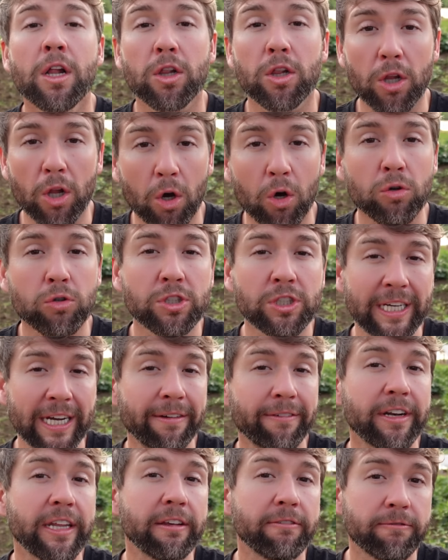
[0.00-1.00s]

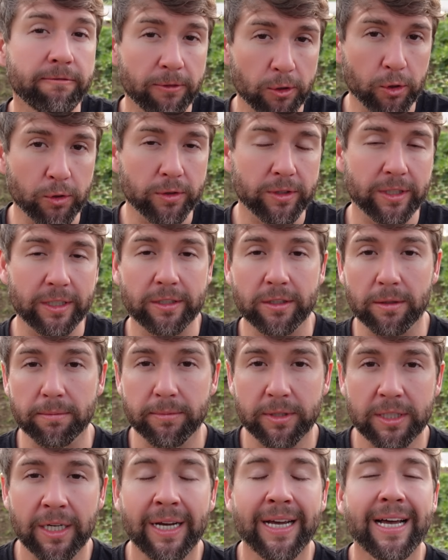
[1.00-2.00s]
longevity food
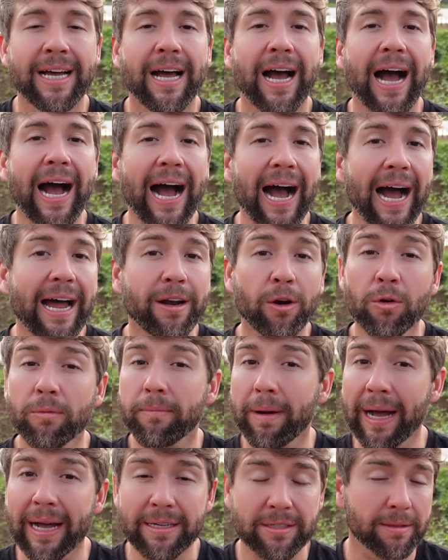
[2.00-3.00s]
systems. I don't
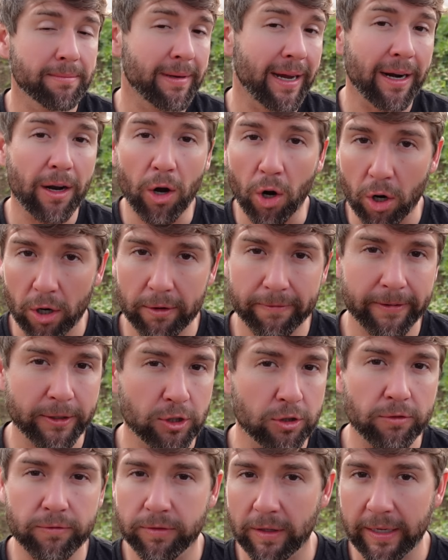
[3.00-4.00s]
buy some kind of
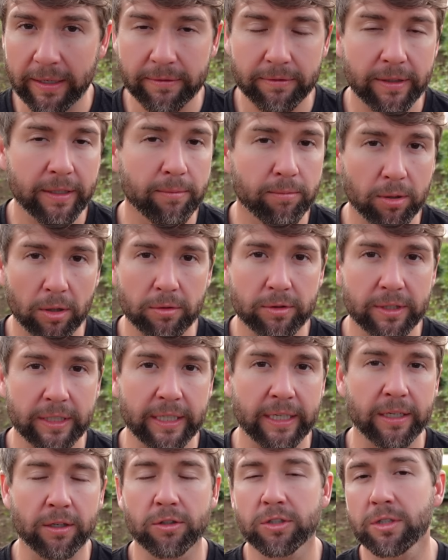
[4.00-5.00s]
artificial flavoring
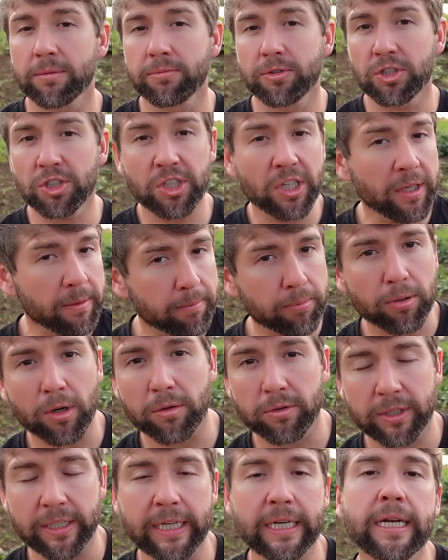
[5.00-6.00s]
protein or some cheap
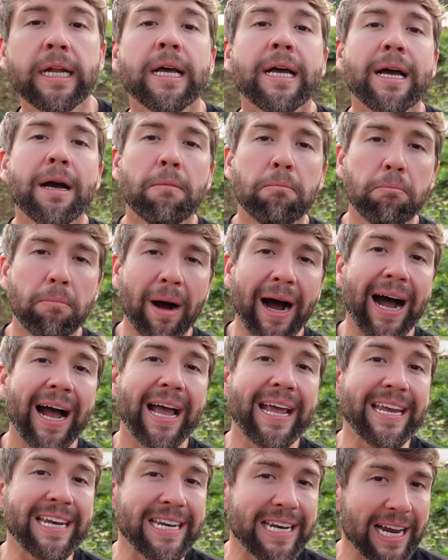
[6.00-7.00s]
protein.
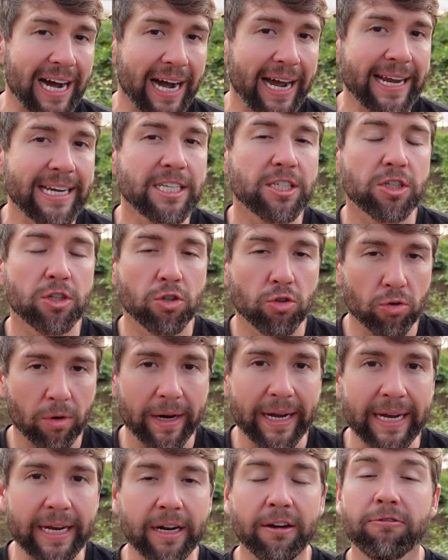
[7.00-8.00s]
Buy a nice
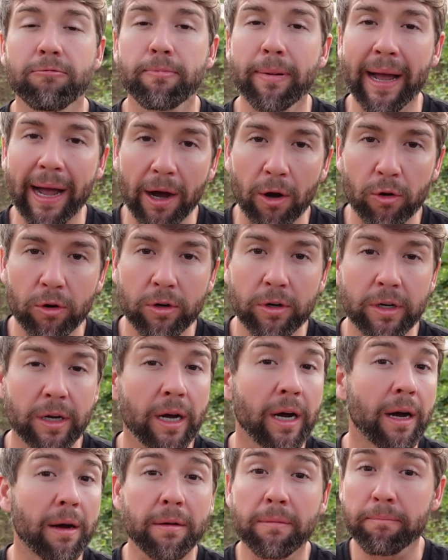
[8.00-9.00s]
grade of powdered
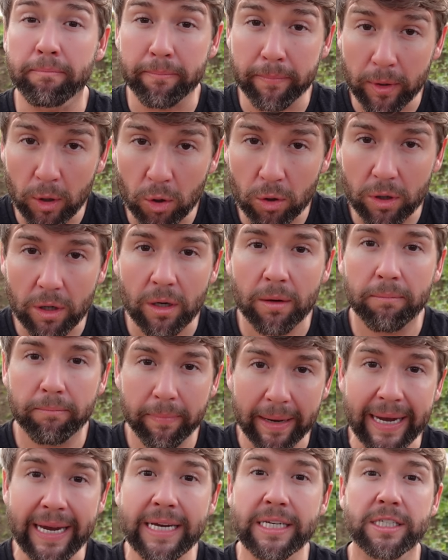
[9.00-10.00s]
uh,
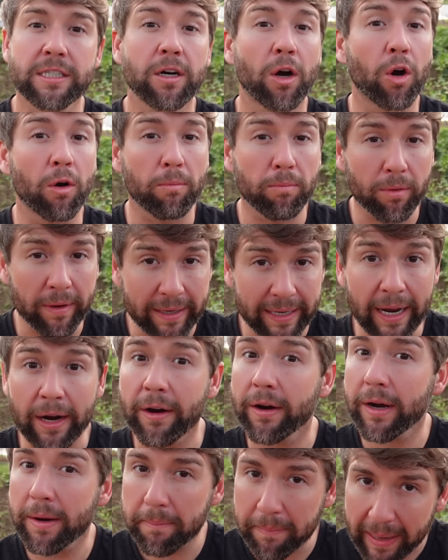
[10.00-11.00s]
milk-based or
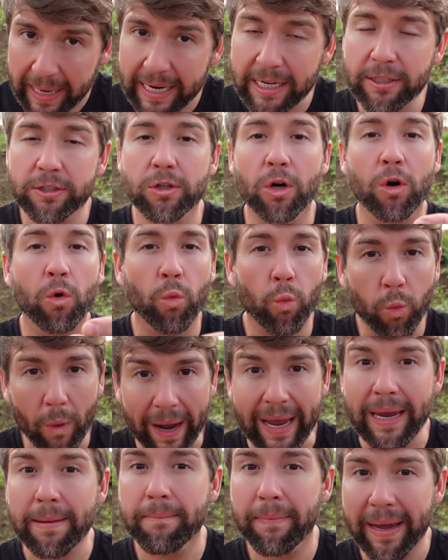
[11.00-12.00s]
dairy-based or
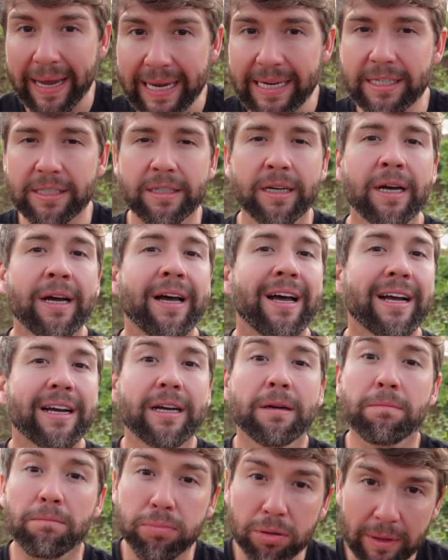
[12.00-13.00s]
whey-based
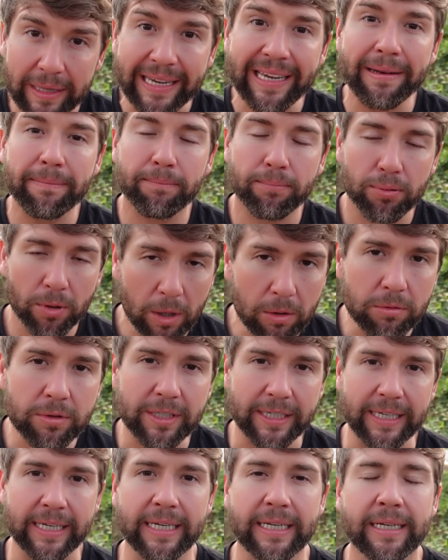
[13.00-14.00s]
complete
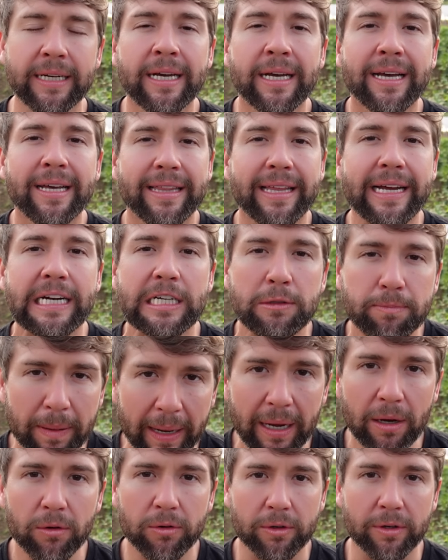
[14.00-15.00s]
protein that is
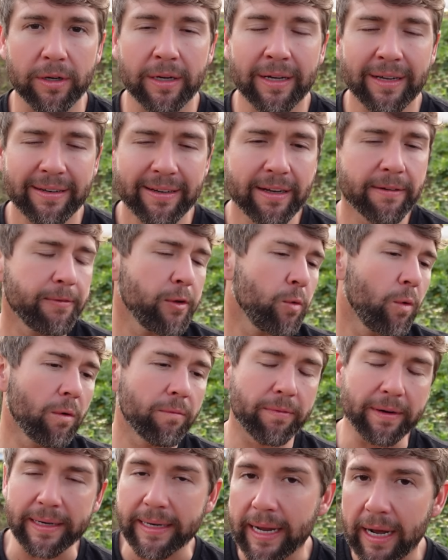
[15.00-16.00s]
powdered. Now, if you
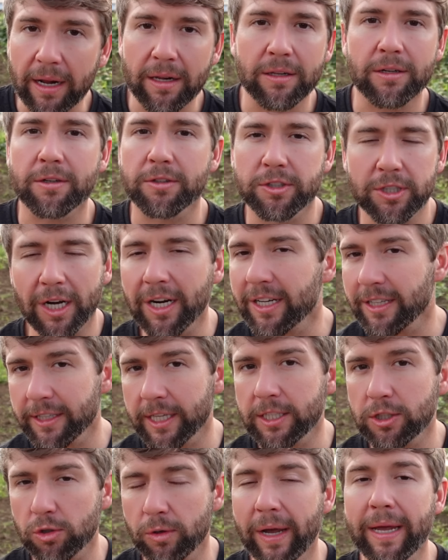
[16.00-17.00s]
want vanilla or chocolate,
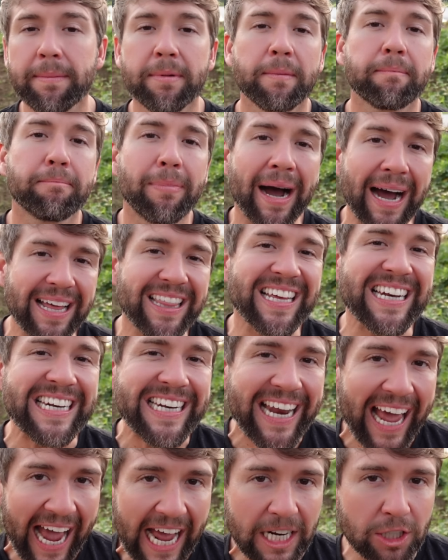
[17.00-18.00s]
that's okay, but buy the
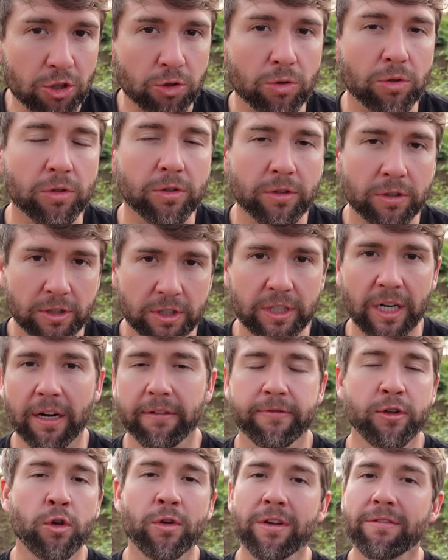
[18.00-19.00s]
natural
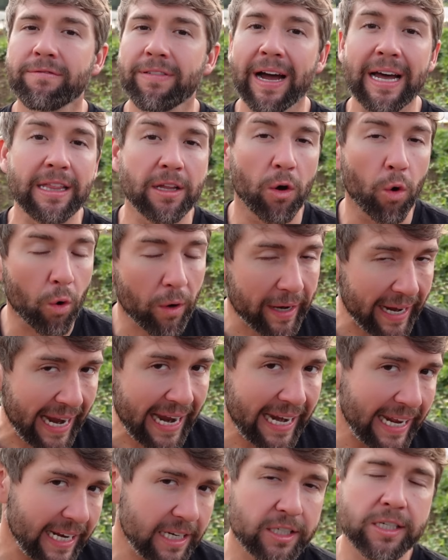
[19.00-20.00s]
stuff. You can find the
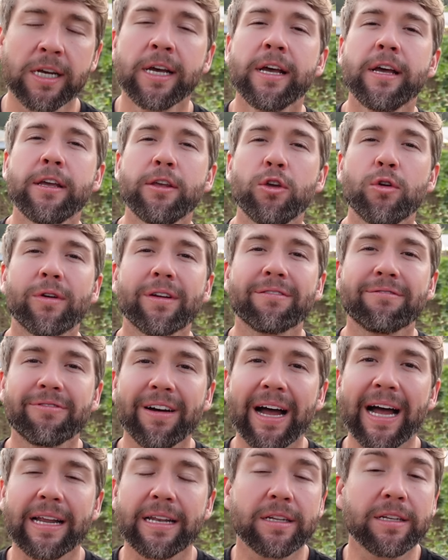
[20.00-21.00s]
organics, you can
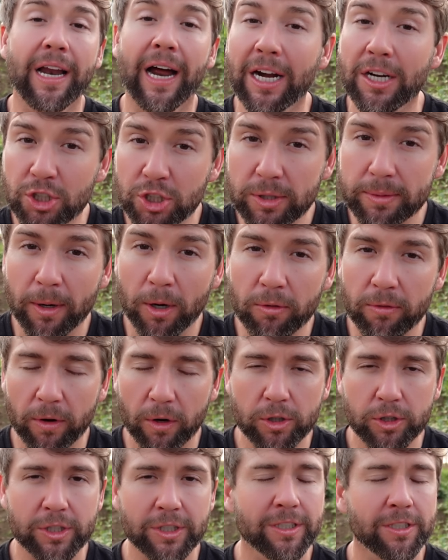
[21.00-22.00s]
find non-G M O
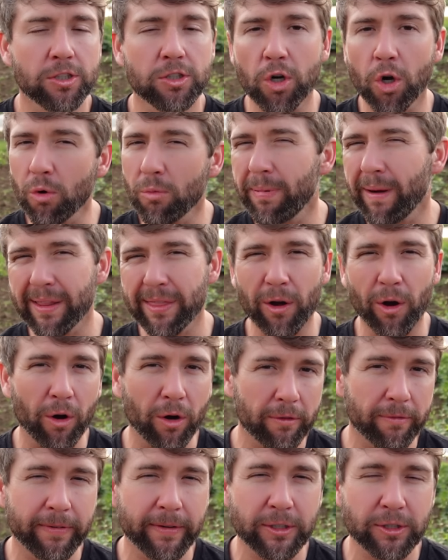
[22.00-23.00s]
versions. Don't buy the
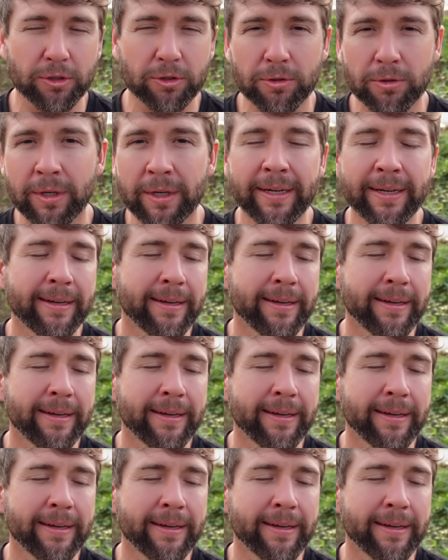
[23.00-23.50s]
artificial,